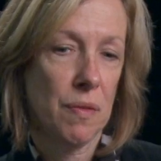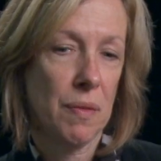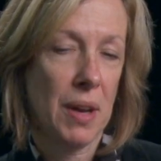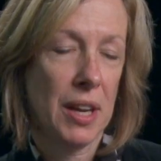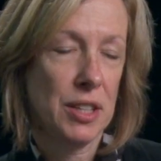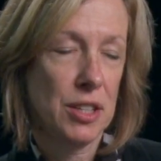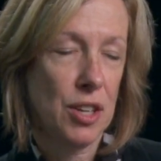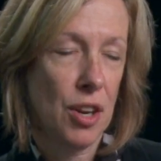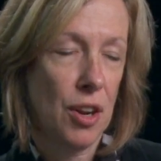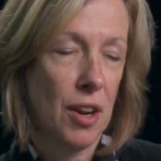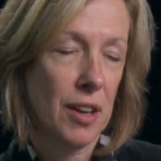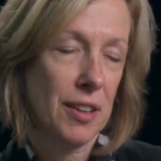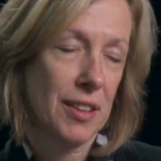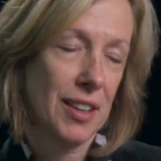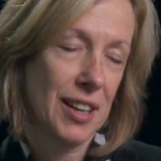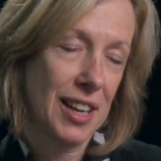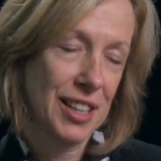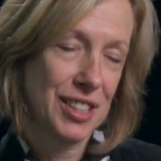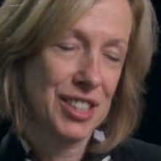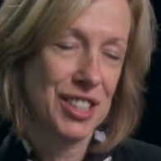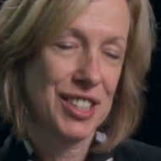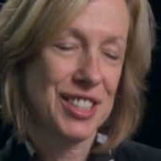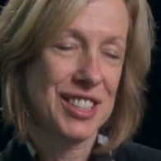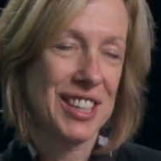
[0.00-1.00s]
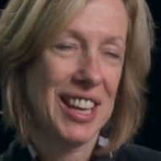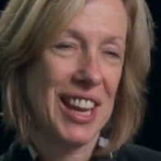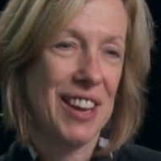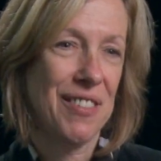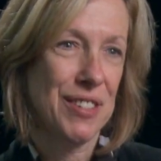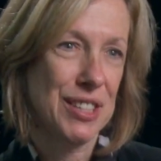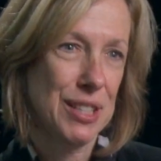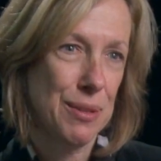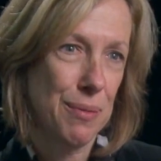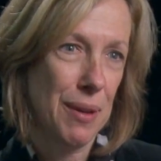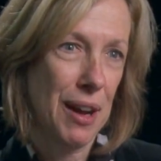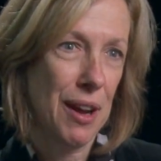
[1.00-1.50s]
My talk that I just gave
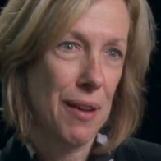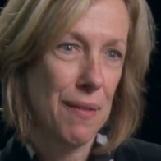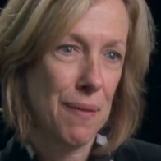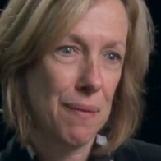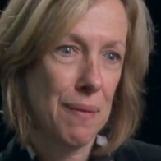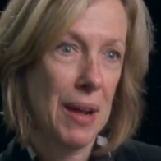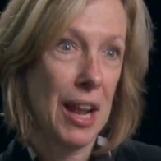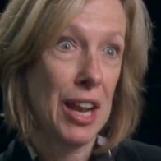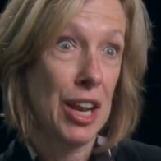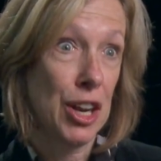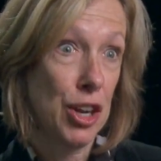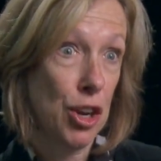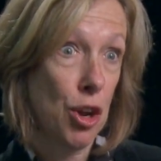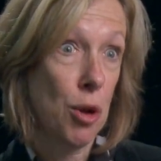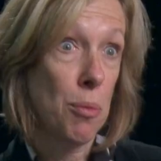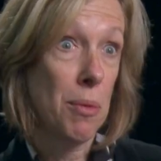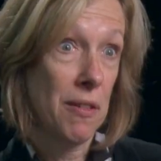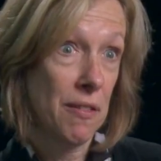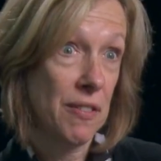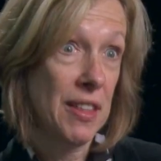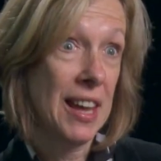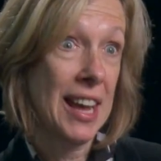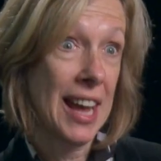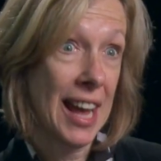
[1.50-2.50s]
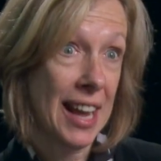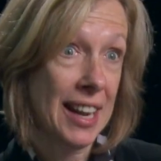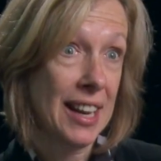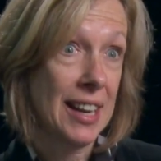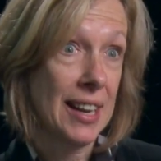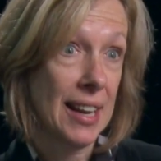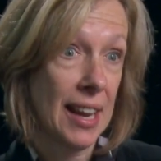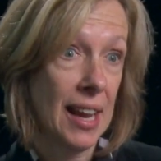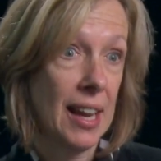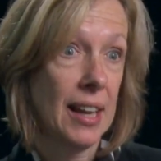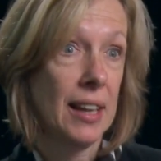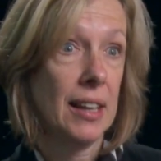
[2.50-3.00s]
was about melanoma of the head
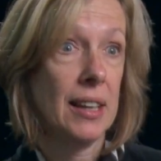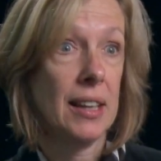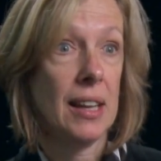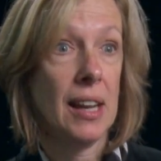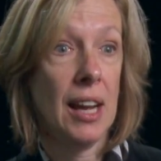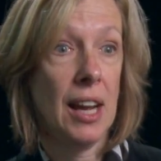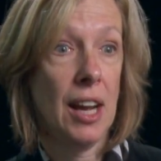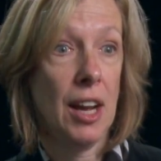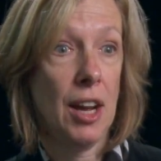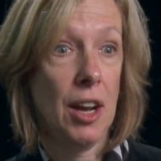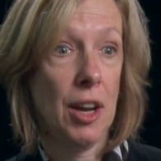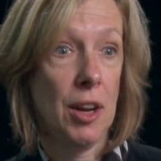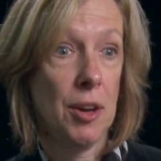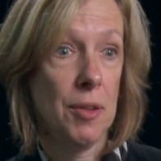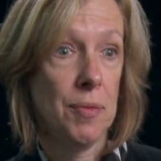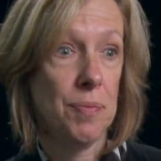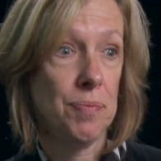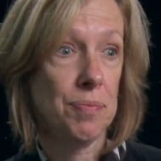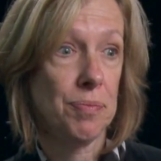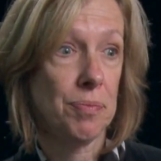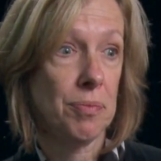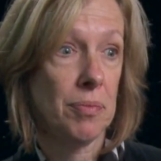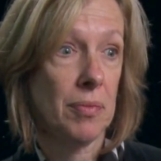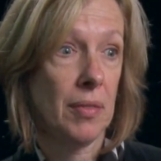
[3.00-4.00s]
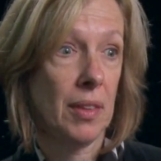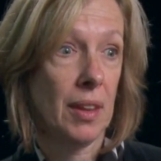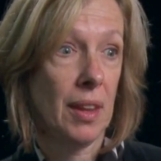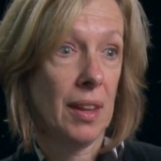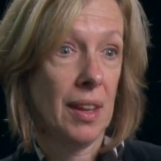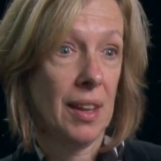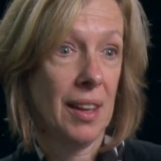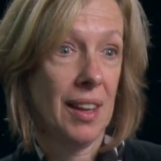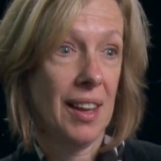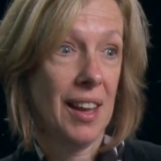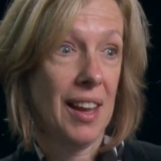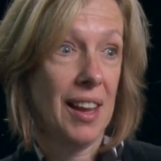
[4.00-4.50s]
and neck.
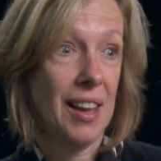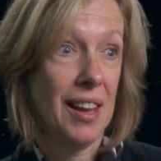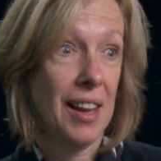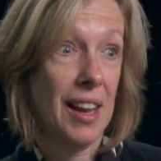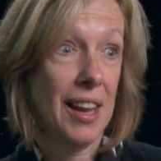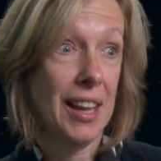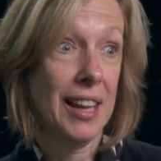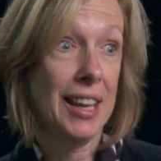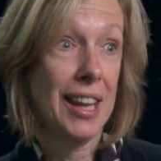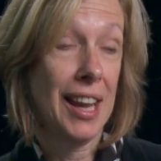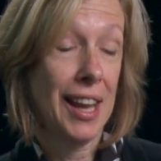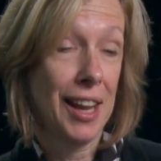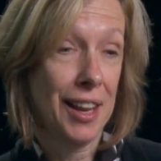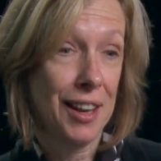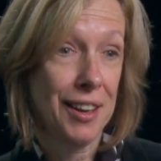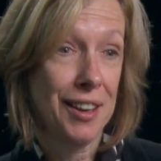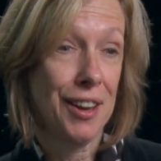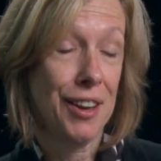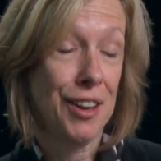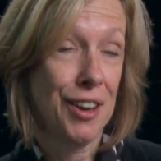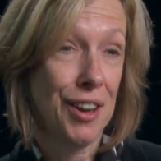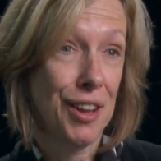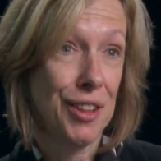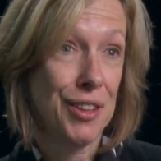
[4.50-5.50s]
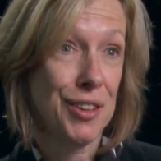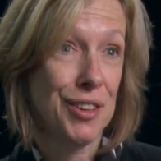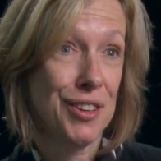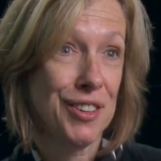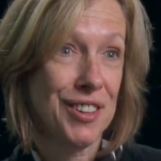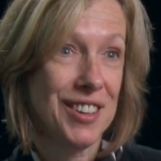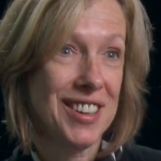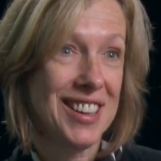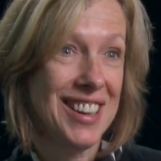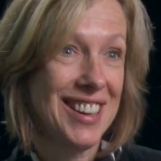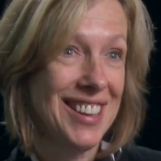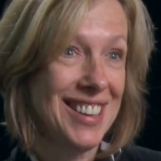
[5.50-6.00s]
Again,
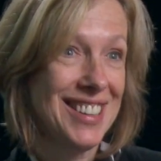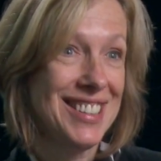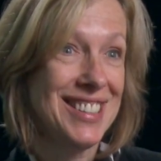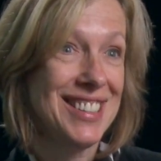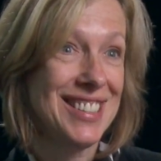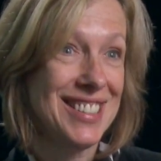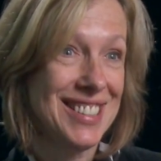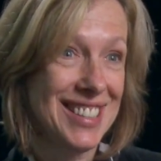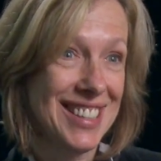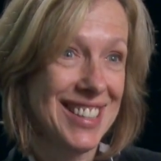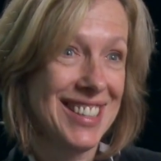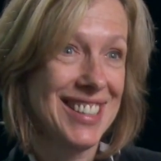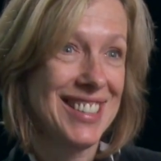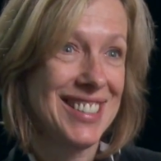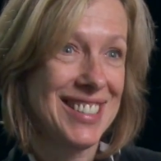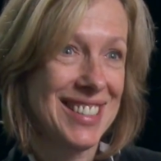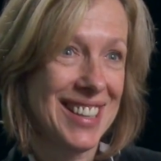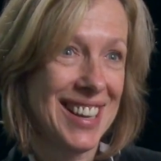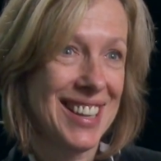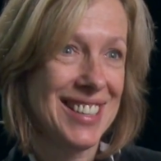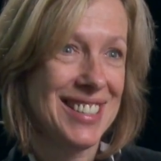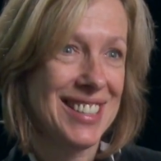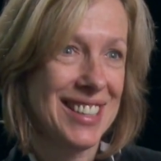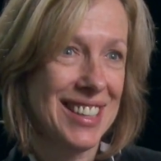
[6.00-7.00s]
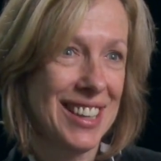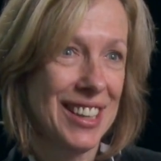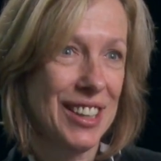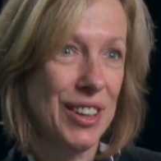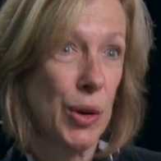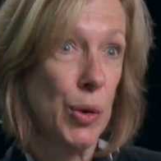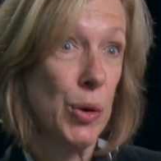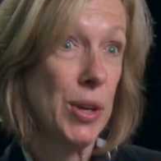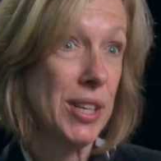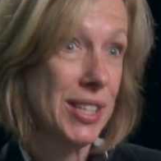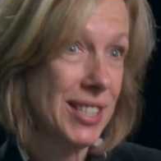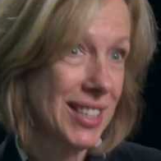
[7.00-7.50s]
another disease that's
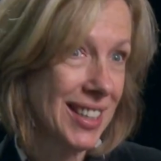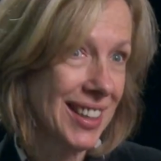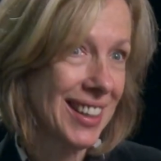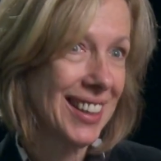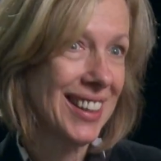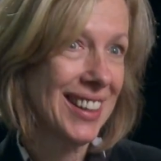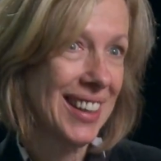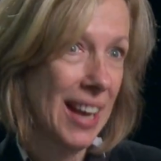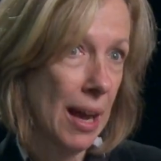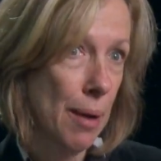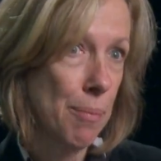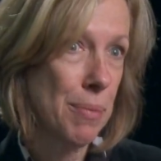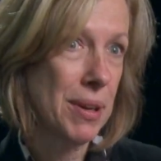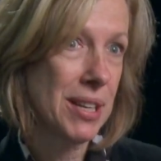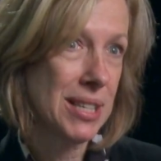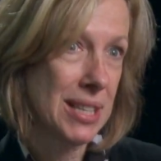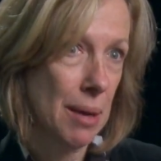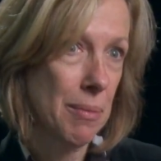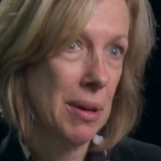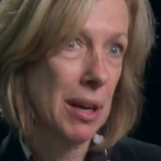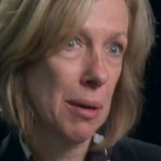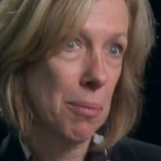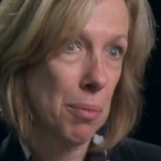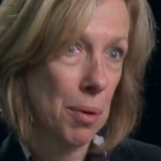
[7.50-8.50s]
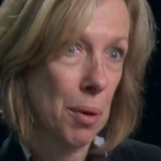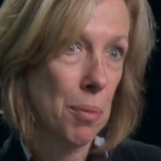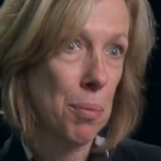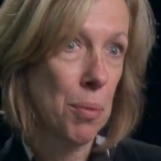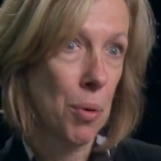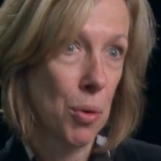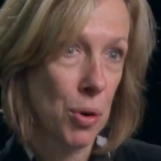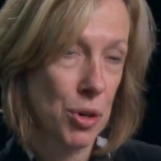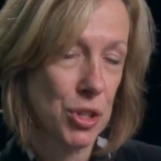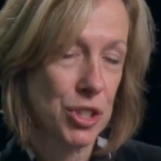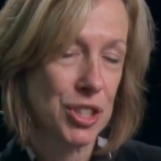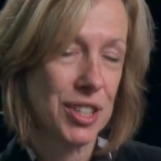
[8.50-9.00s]
increasing in epidemic
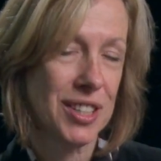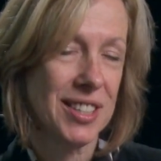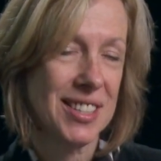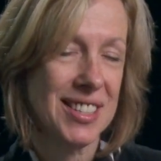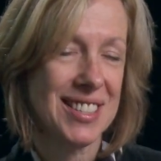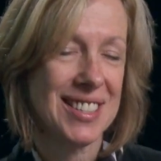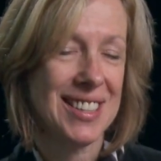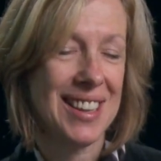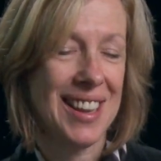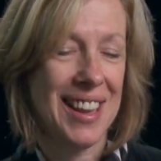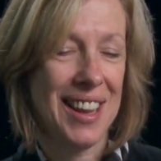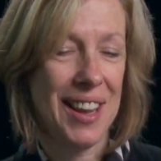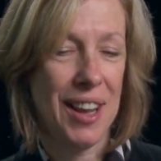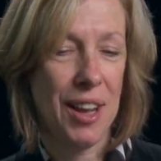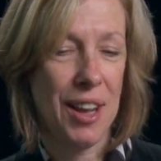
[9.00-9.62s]
proportions.